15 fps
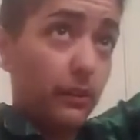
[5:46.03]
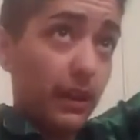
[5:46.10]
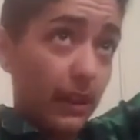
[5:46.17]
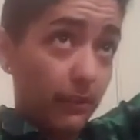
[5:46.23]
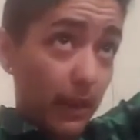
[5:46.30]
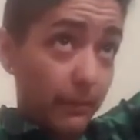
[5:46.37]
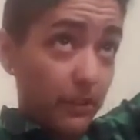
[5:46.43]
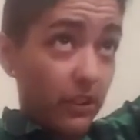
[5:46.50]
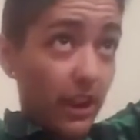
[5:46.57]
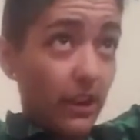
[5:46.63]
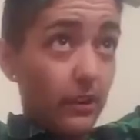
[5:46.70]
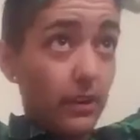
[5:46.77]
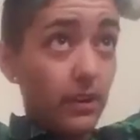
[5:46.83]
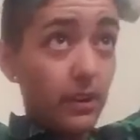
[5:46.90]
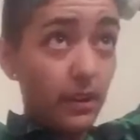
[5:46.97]
don't have that much
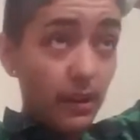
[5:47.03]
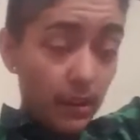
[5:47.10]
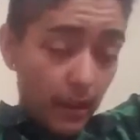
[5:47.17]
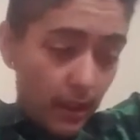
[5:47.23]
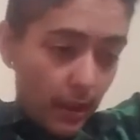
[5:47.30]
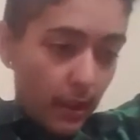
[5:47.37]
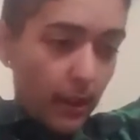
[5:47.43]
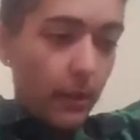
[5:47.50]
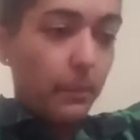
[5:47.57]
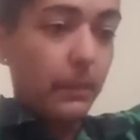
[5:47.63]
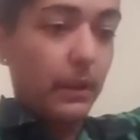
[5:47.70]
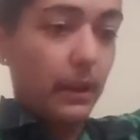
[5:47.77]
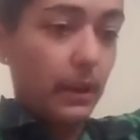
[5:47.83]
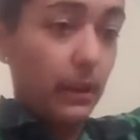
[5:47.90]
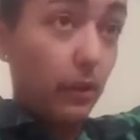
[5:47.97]
hair.
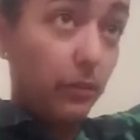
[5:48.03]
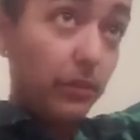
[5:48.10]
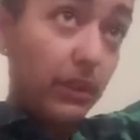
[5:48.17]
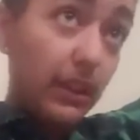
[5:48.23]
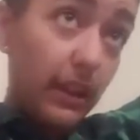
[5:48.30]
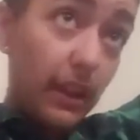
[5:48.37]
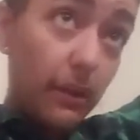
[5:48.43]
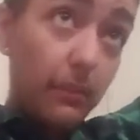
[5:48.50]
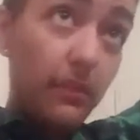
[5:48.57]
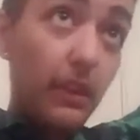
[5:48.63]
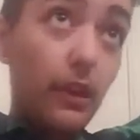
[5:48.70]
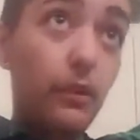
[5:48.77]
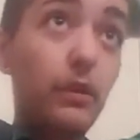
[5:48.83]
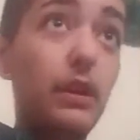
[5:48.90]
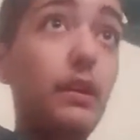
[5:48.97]
But hopefully it comes
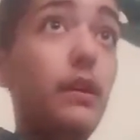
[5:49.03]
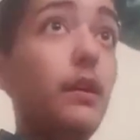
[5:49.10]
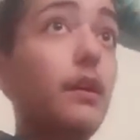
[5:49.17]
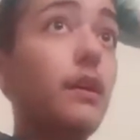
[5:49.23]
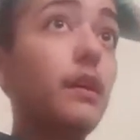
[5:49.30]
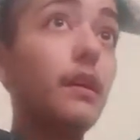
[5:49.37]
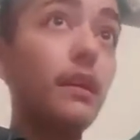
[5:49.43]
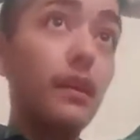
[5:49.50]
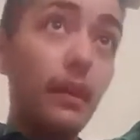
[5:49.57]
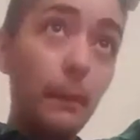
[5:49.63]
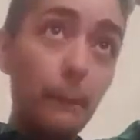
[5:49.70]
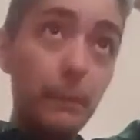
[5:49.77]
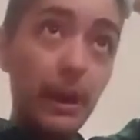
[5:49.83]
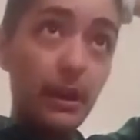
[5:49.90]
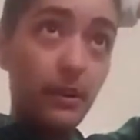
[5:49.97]
out
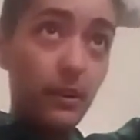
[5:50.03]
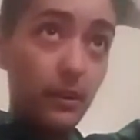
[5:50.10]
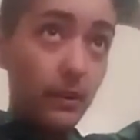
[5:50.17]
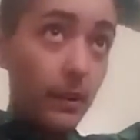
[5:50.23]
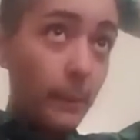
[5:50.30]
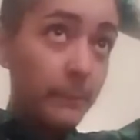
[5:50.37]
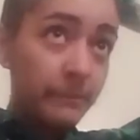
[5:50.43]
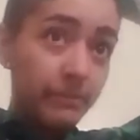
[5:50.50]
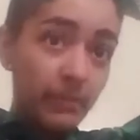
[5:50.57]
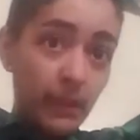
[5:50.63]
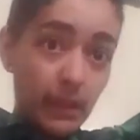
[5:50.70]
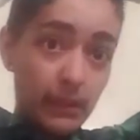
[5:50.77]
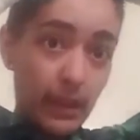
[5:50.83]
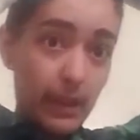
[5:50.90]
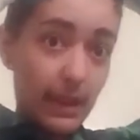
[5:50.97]
better
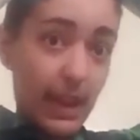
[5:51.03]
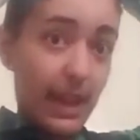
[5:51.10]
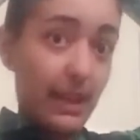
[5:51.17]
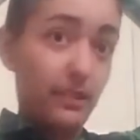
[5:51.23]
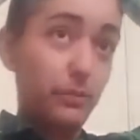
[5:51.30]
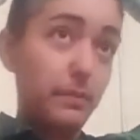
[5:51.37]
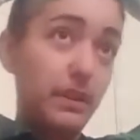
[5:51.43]
than it has